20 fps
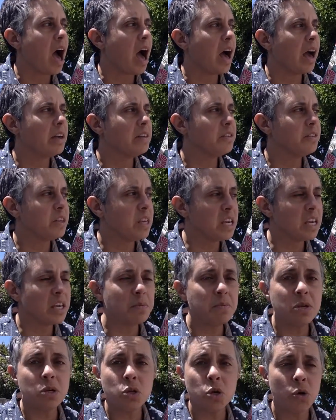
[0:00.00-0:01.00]
I think
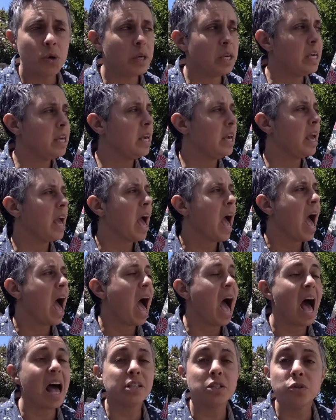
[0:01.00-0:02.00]
Miyuki
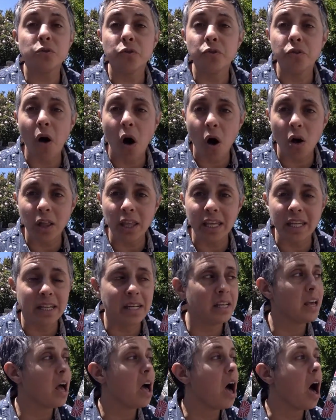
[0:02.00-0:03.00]
has fallen
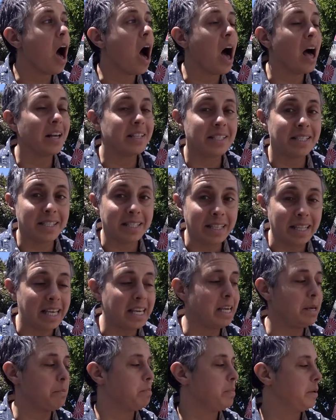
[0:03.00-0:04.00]

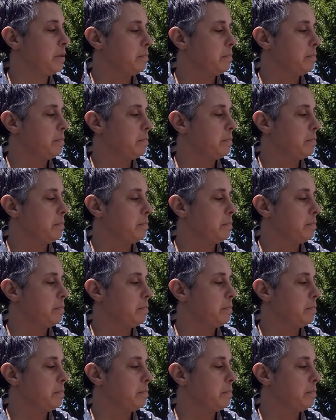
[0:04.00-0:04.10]
asleep.